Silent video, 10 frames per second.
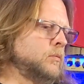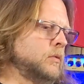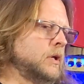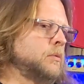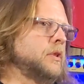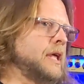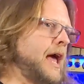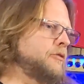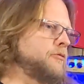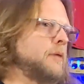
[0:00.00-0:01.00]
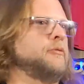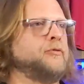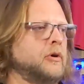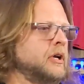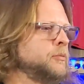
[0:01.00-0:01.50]
we were the act right
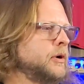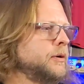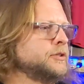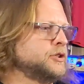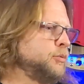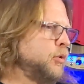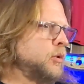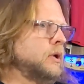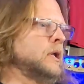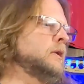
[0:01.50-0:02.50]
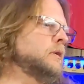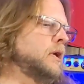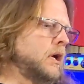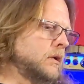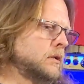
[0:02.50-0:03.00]
before him. We were support,
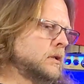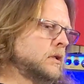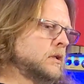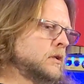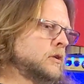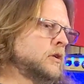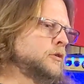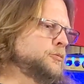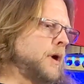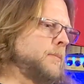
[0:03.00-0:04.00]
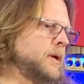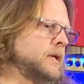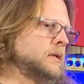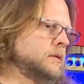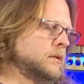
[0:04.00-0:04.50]
and there's probably
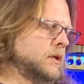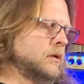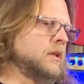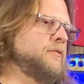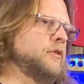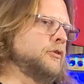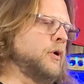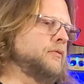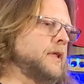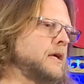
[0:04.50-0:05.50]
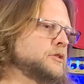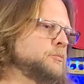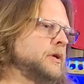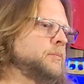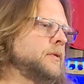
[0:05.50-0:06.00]
11 or
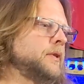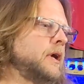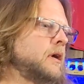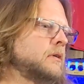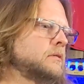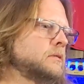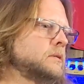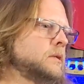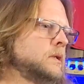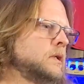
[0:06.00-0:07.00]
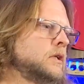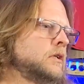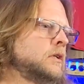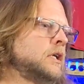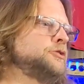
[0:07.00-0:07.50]
12,000 people there,
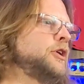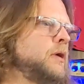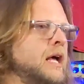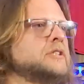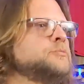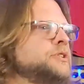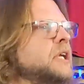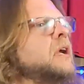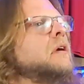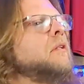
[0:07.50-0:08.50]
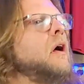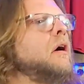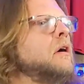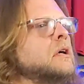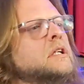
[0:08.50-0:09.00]
and Joe has them singing along,
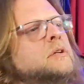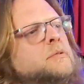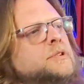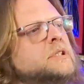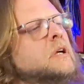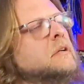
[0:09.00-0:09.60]
and it was